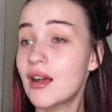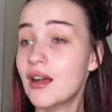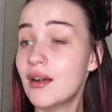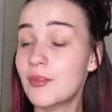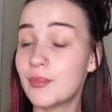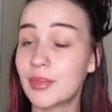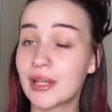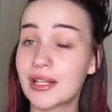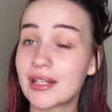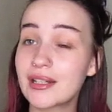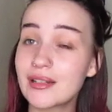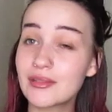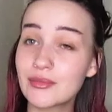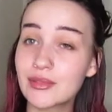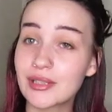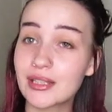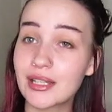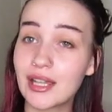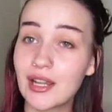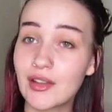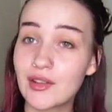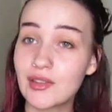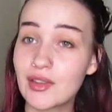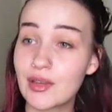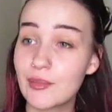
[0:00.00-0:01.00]
But I didn't really
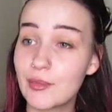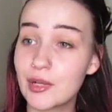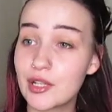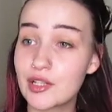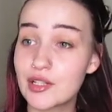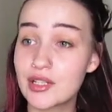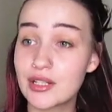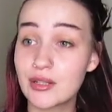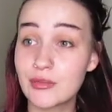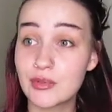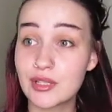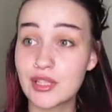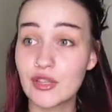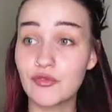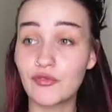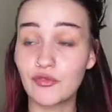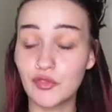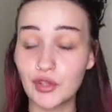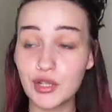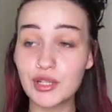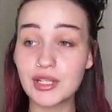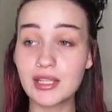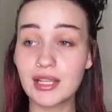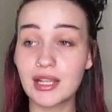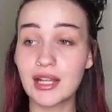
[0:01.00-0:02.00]
care that much, and it was the
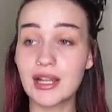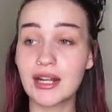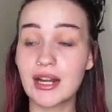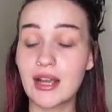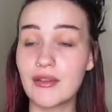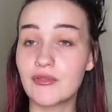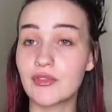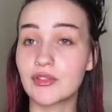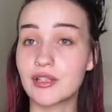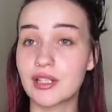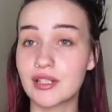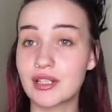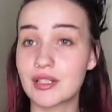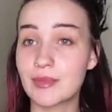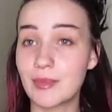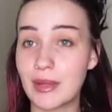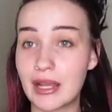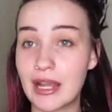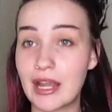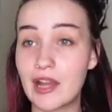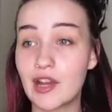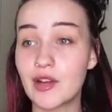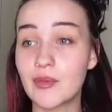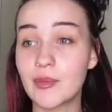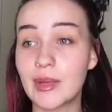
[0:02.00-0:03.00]
first thing I'd ever done to my hair.